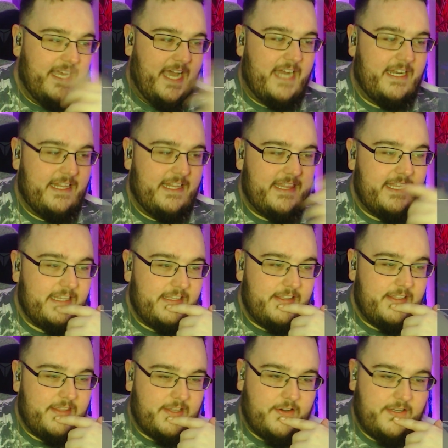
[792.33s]
And I think the
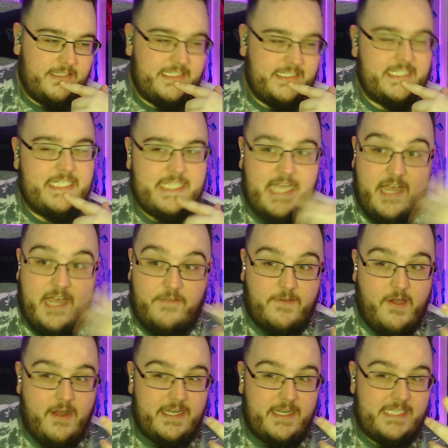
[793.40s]
other guy sees that. I've
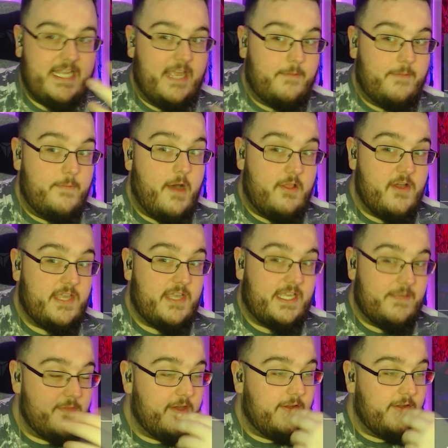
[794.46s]
forgotten his name. I like
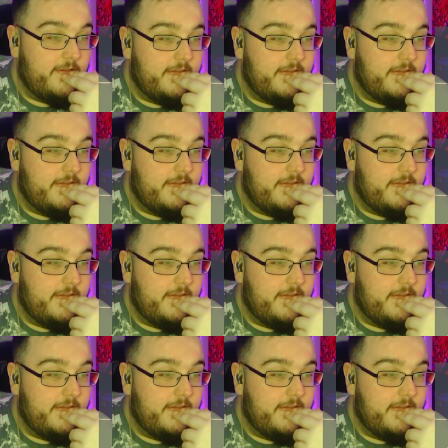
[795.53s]
him though.